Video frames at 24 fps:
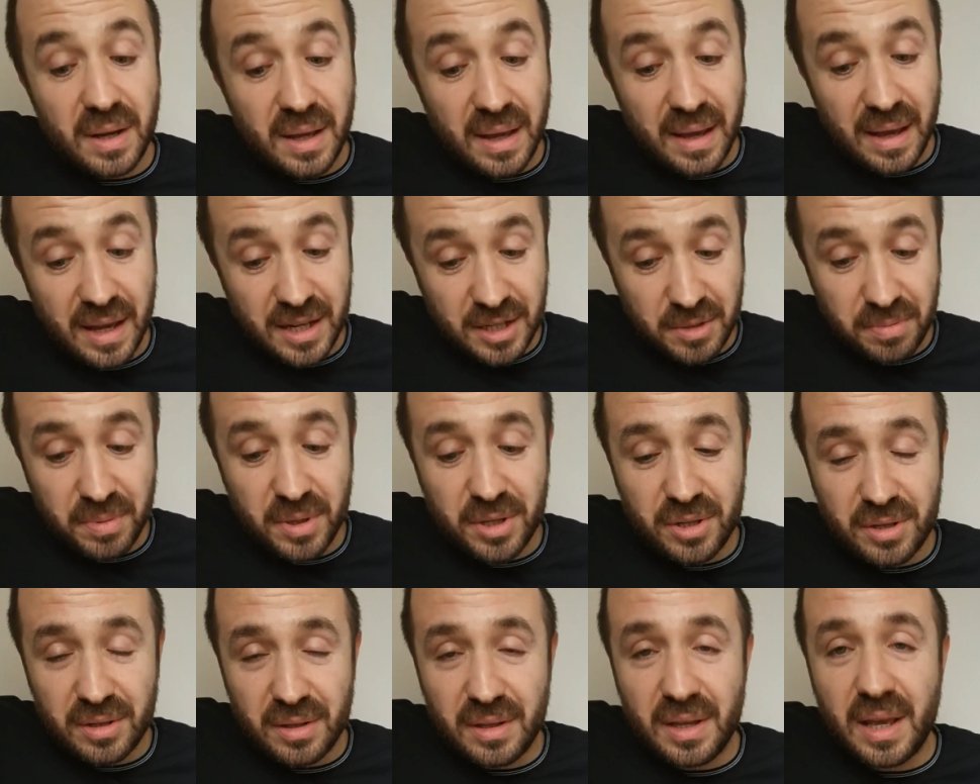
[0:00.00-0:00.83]

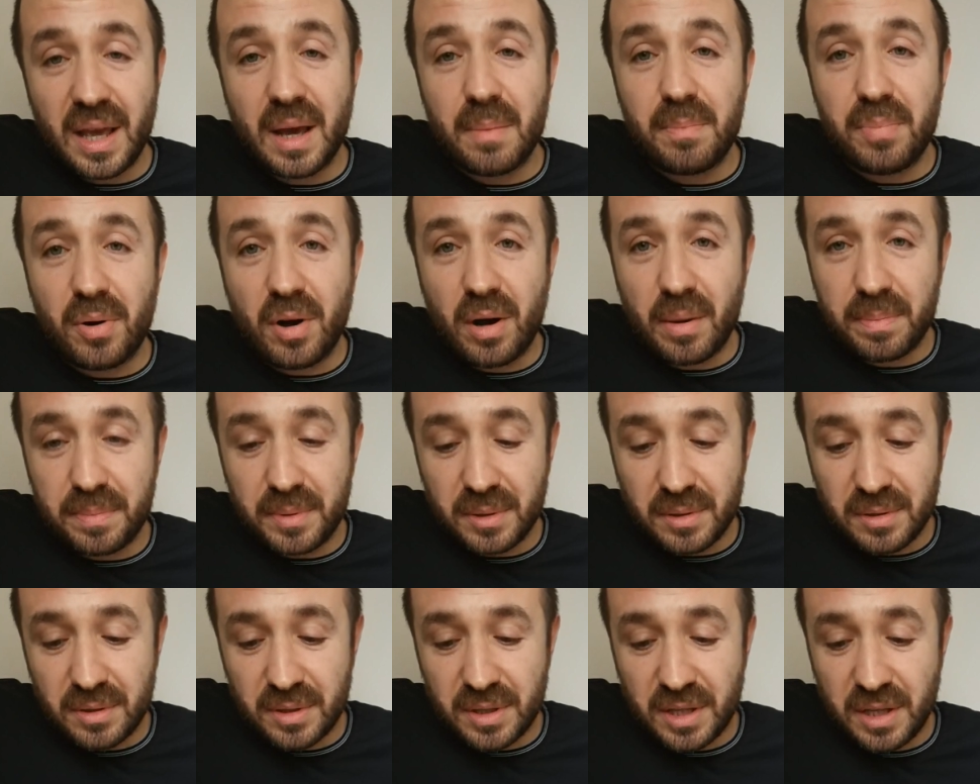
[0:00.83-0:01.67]
especially a
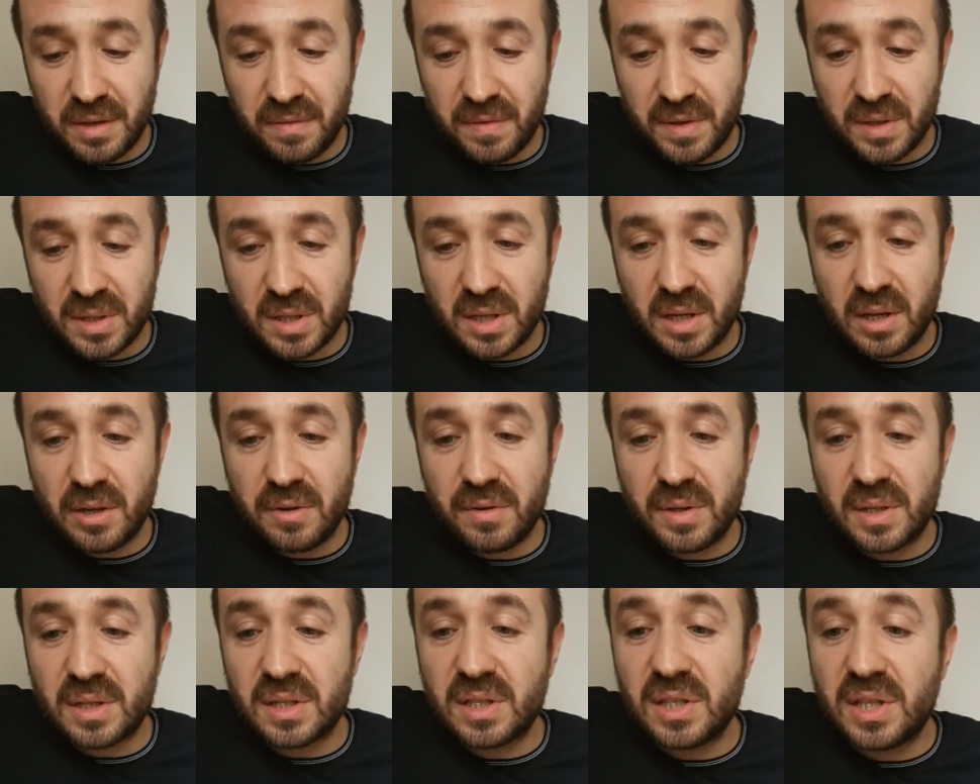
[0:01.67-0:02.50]
popular TV
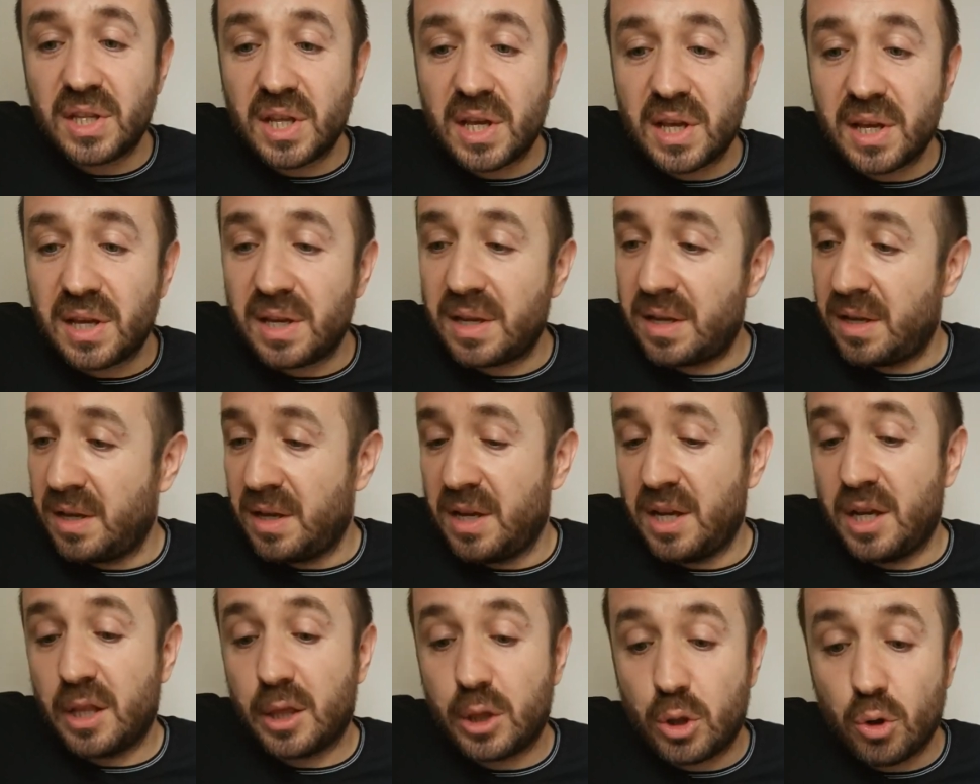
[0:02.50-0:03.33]
series, they
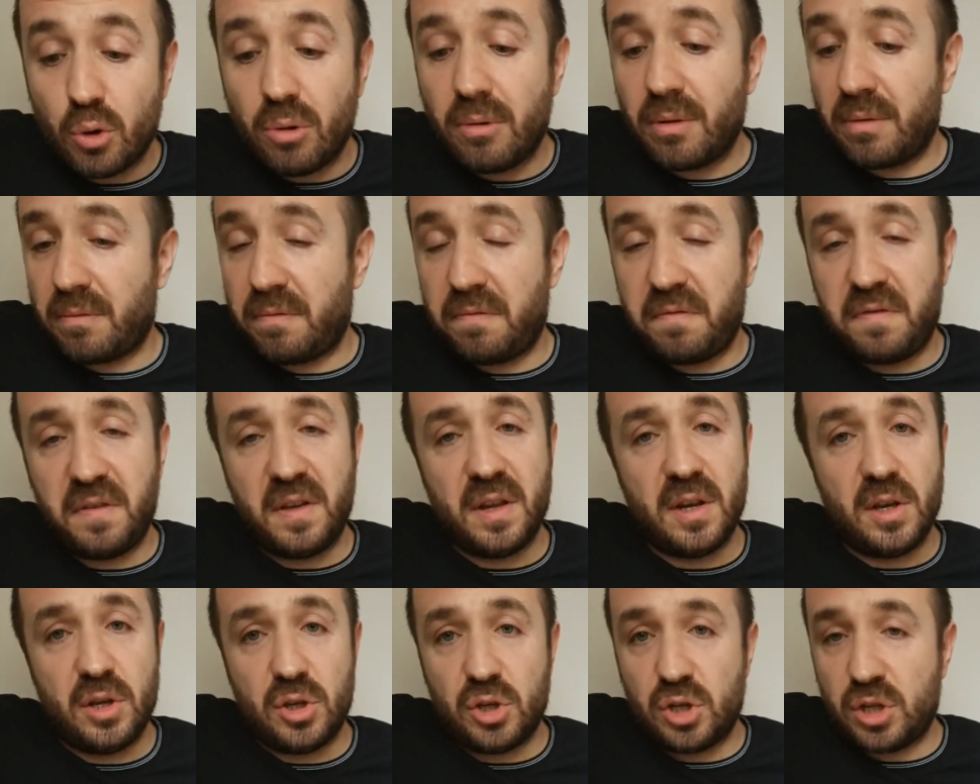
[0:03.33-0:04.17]
don't
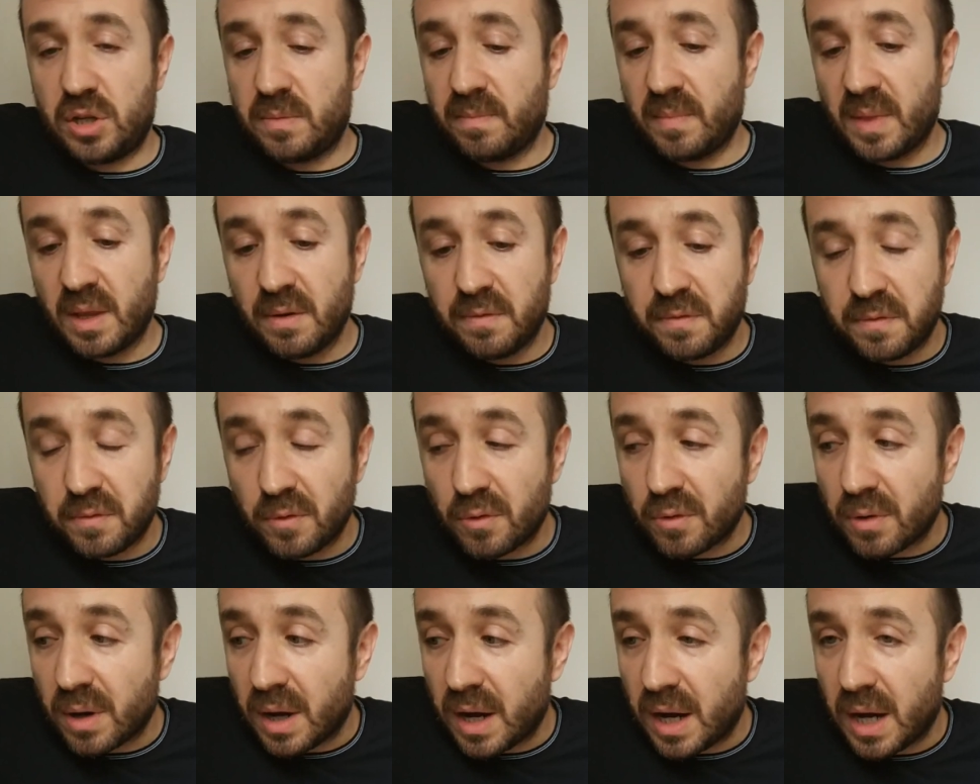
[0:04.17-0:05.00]
finish.
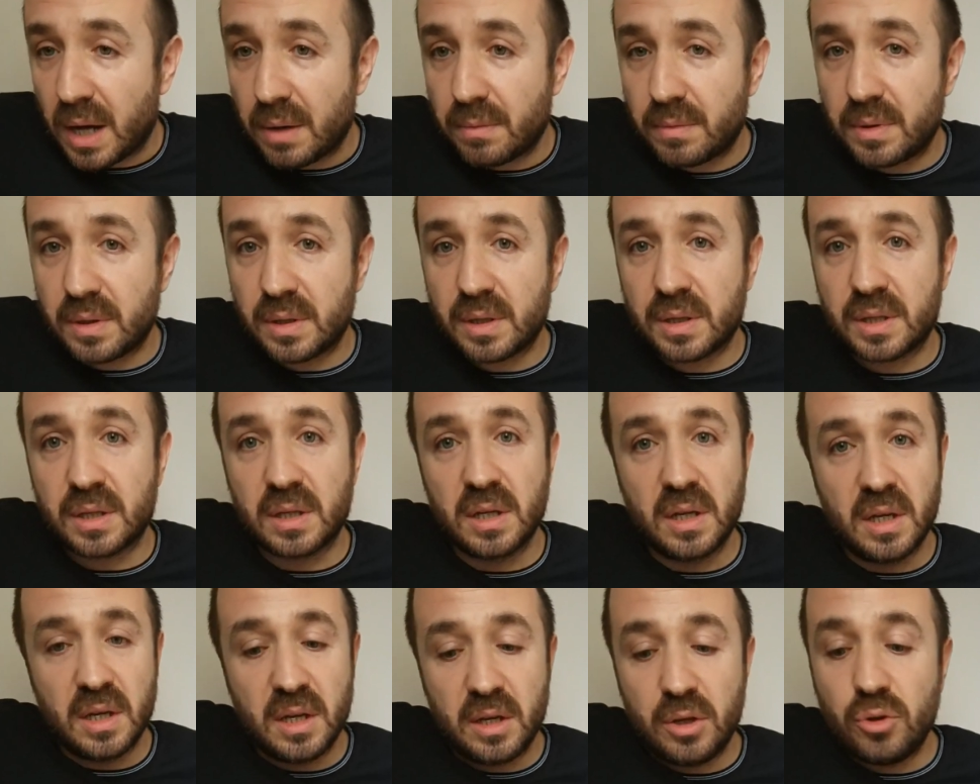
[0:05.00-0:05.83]
4 hours,
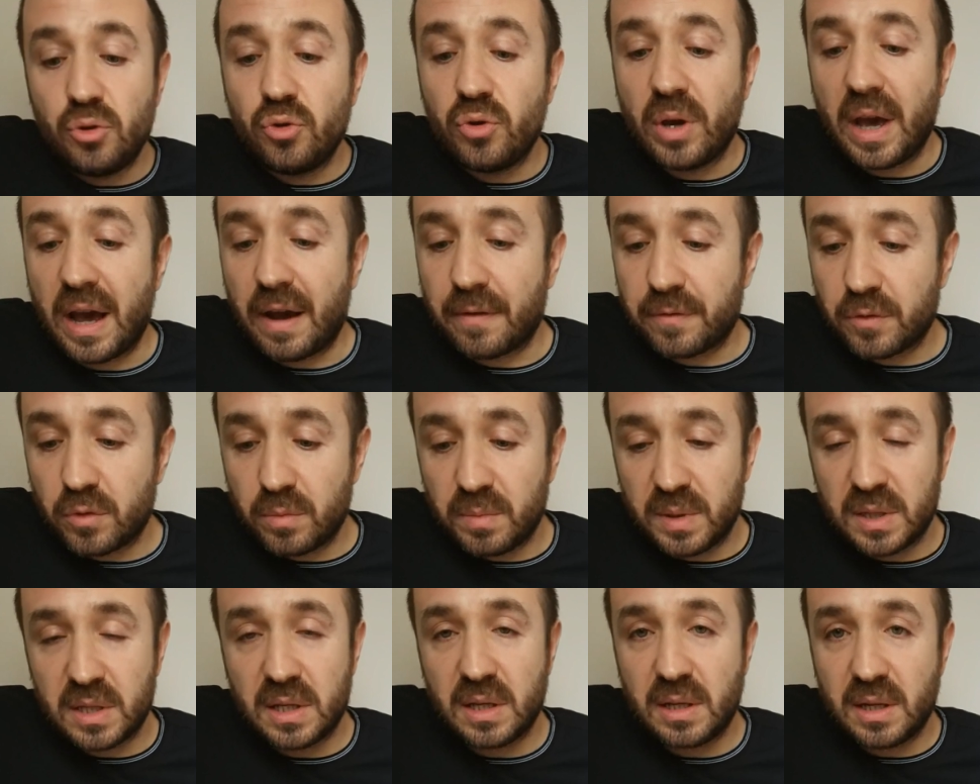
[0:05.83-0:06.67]
you have to
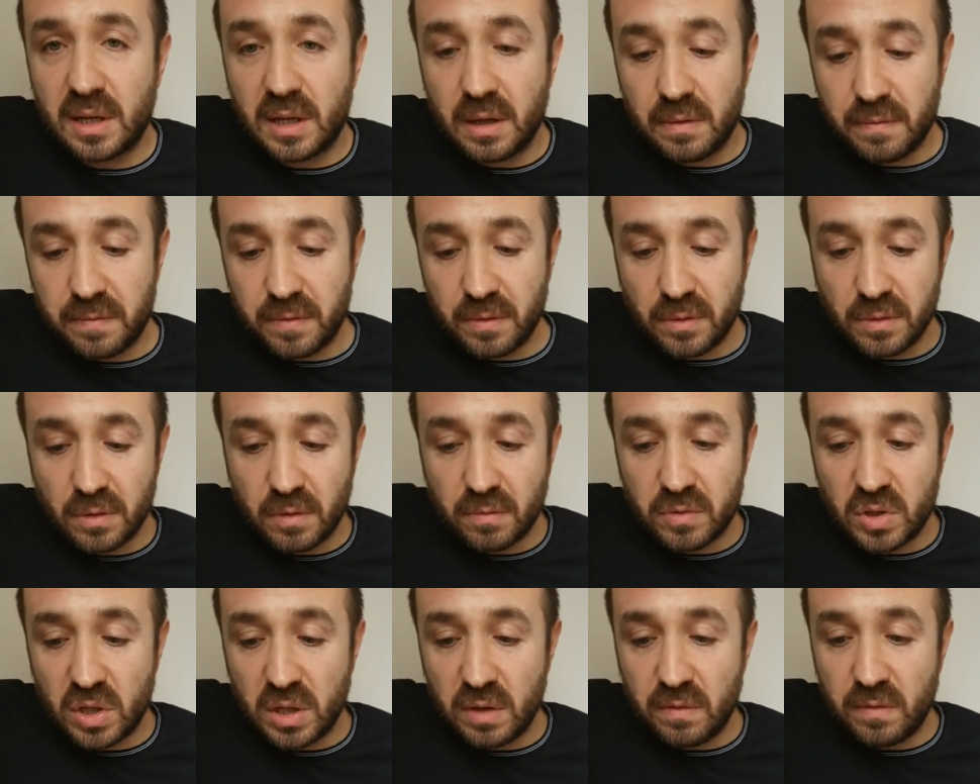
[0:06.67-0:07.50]
be sitting in front of
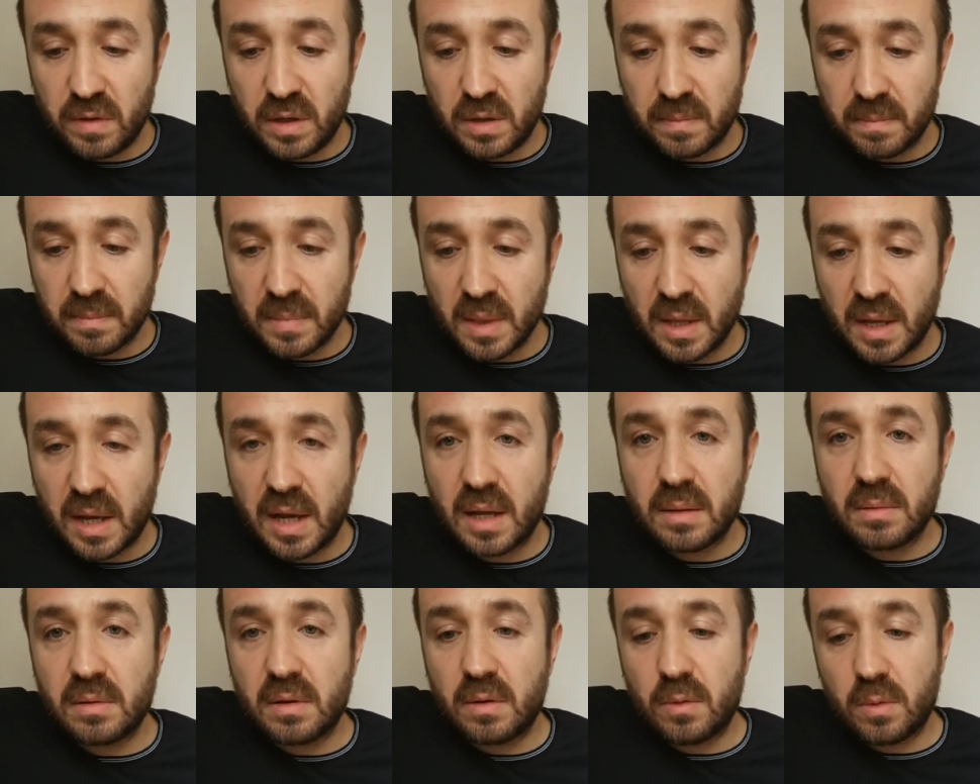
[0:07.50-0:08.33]
TV
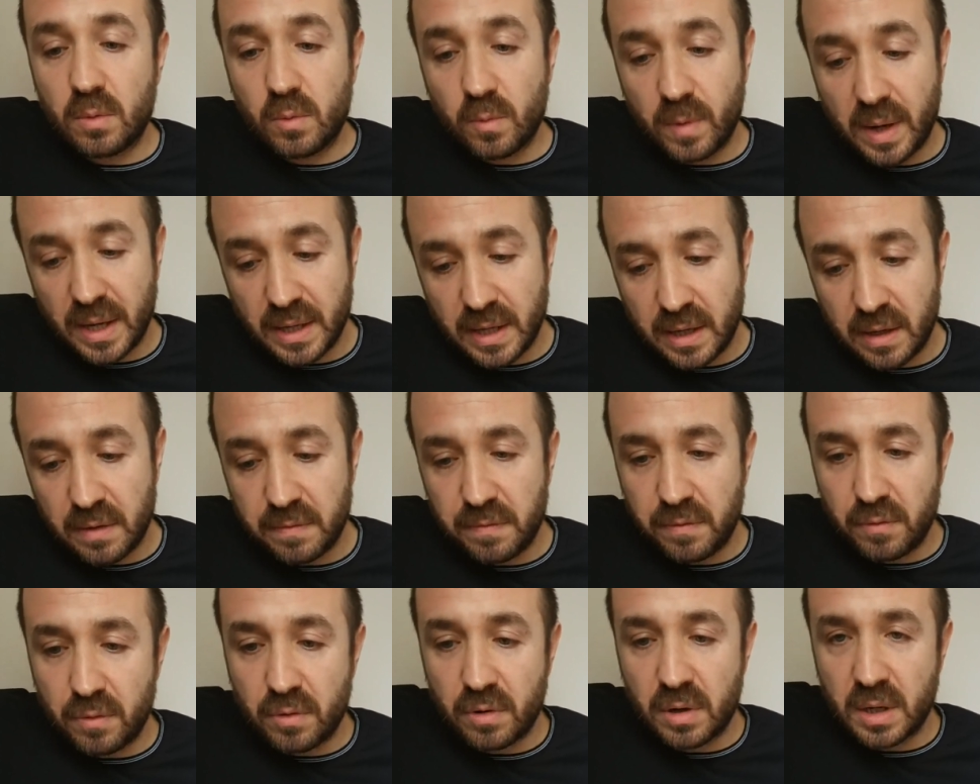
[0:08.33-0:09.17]
and waiting
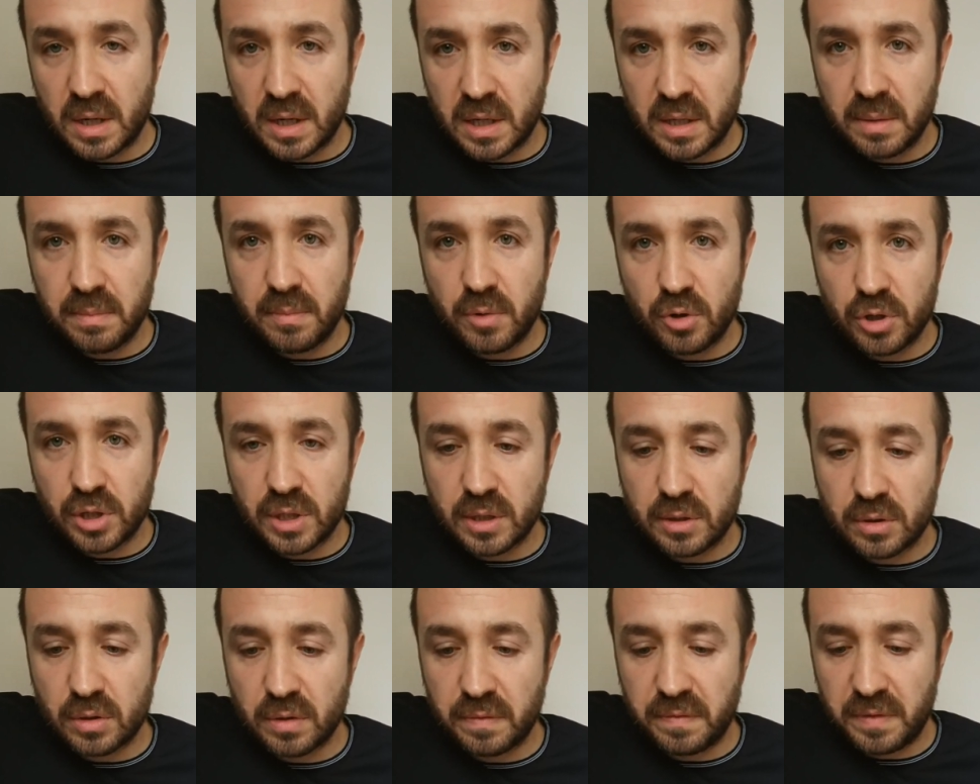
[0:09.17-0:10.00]
for
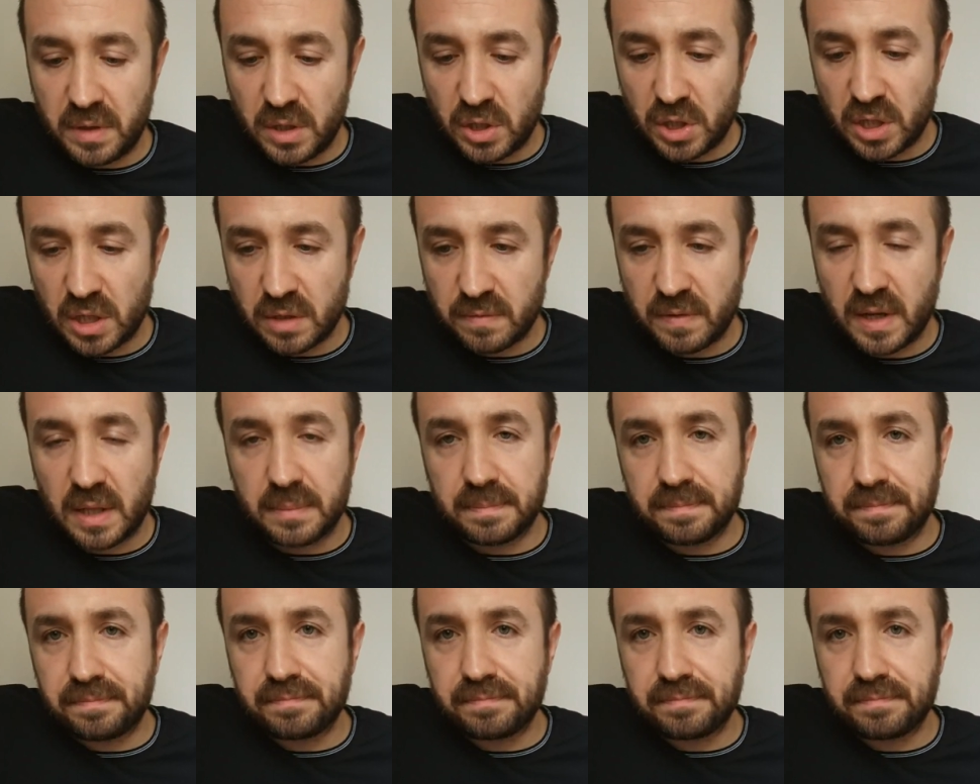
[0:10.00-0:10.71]
commercials to finish as well.